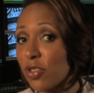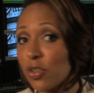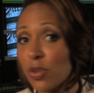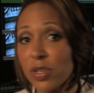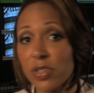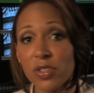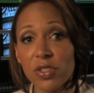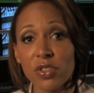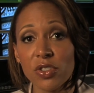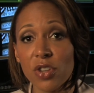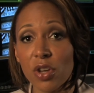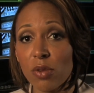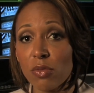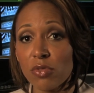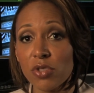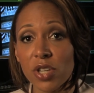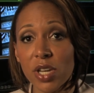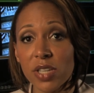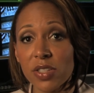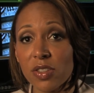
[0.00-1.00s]
choices
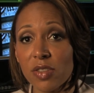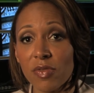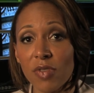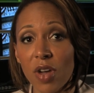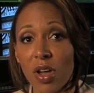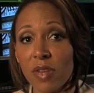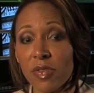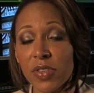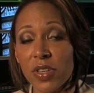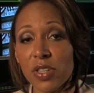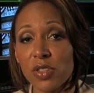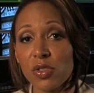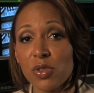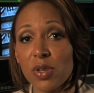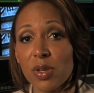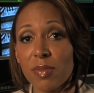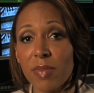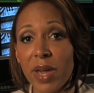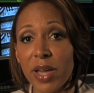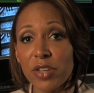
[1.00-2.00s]
don't just involve things you
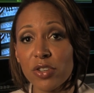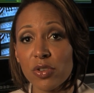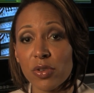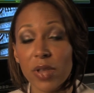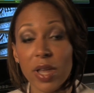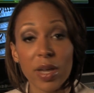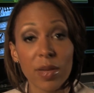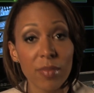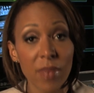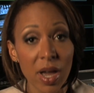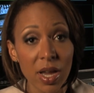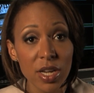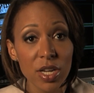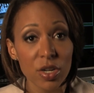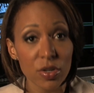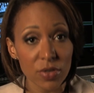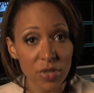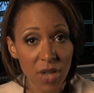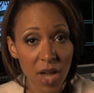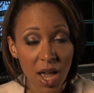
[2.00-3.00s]
can measure, like
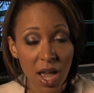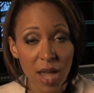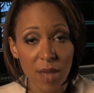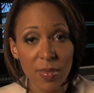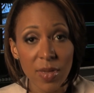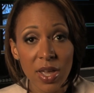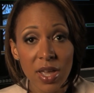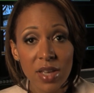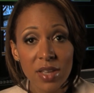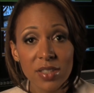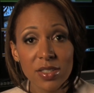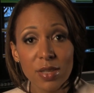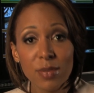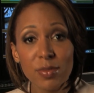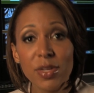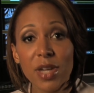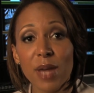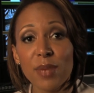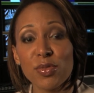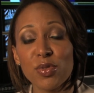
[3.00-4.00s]
money or time.
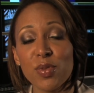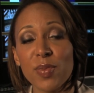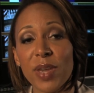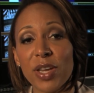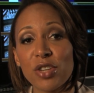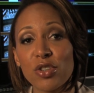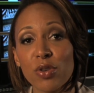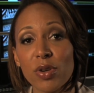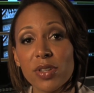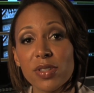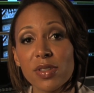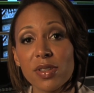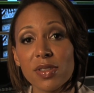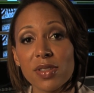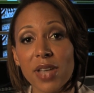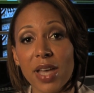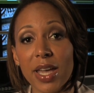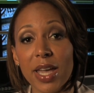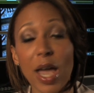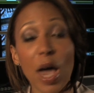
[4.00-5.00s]
Sometimes we make choices
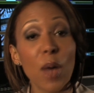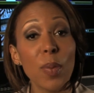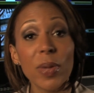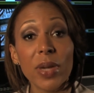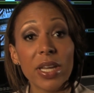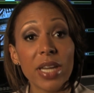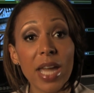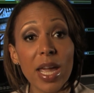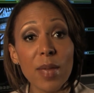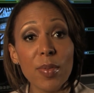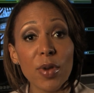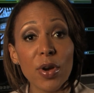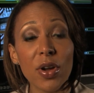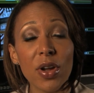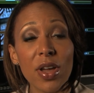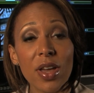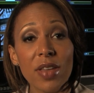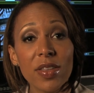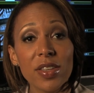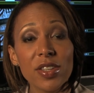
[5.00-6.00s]
like helping a
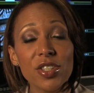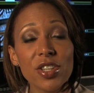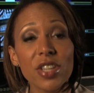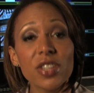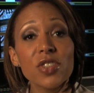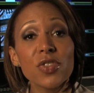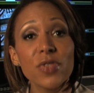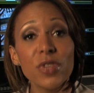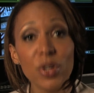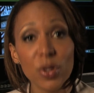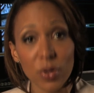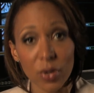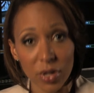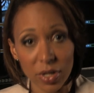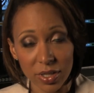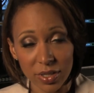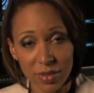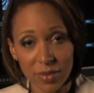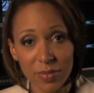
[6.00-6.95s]
neighbor that just feel good.